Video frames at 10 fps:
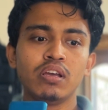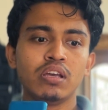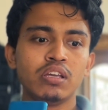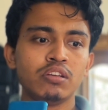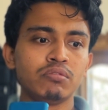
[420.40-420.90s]

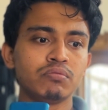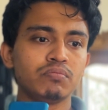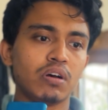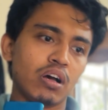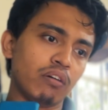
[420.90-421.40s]
your
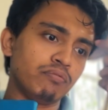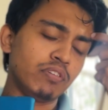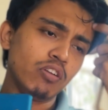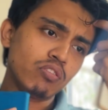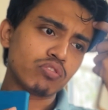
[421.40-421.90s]

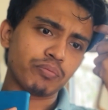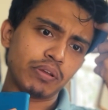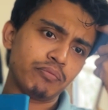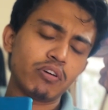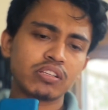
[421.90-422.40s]
philosophy.
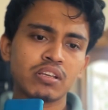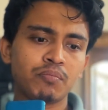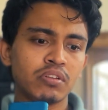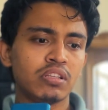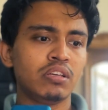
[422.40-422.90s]
For
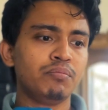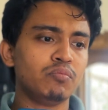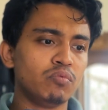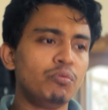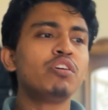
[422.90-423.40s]
example, the
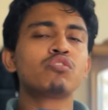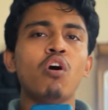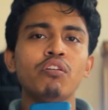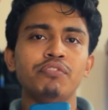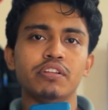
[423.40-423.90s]
word
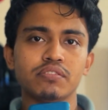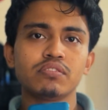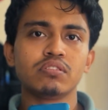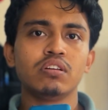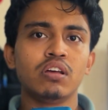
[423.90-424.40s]
confidence
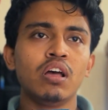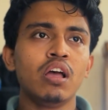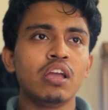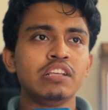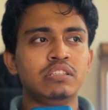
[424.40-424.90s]

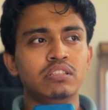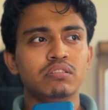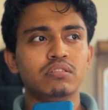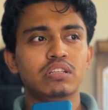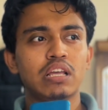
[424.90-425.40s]
is
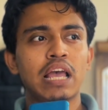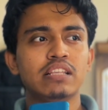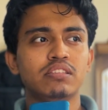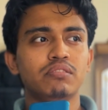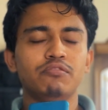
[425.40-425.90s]

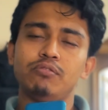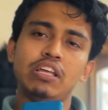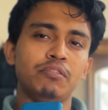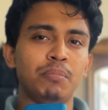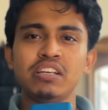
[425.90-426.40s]
has
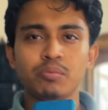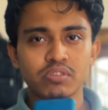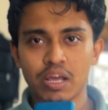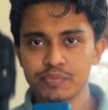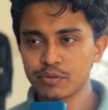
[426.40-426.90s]
multiple
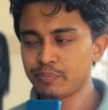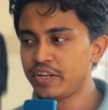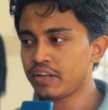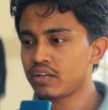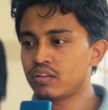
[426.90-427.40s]
types of
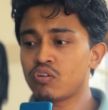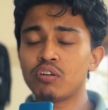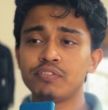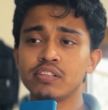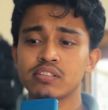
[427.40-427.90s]
meaning.
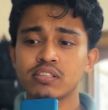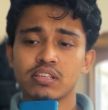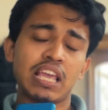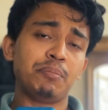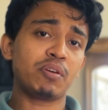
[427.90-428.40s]
Confidence
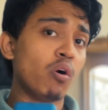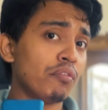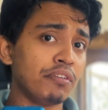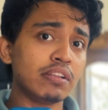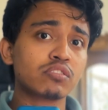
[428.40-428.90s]
can
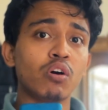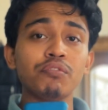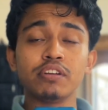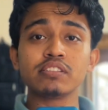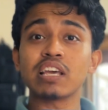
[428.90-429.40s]

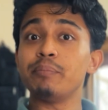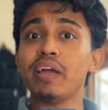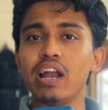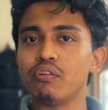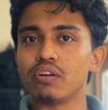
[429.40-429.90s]
be
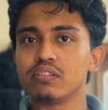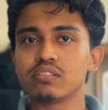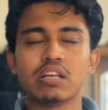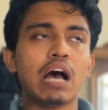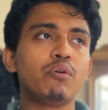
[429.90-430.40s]
arrogance.
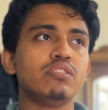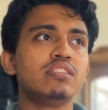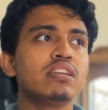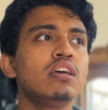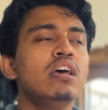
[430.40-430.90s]
How is
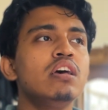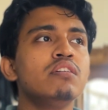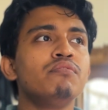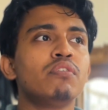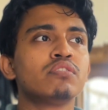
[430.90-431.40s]
that?
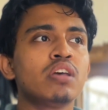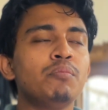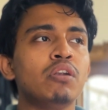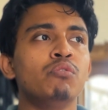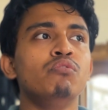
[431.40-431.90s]
For
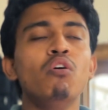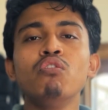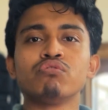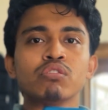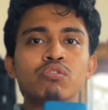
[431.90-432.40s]
someone who
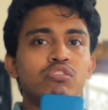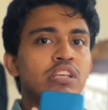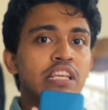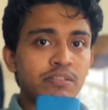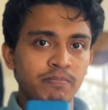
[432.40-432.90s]
knows who's
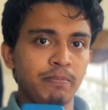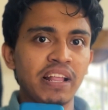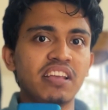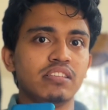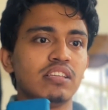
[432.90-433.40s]
his
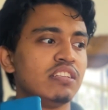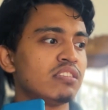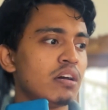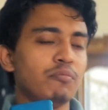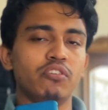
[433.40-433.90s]
place in
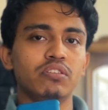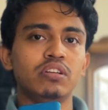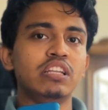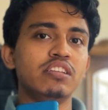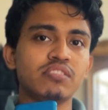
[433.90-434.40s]
somewhere
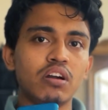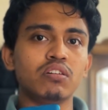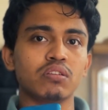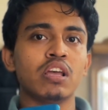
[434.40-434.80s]
in this earth,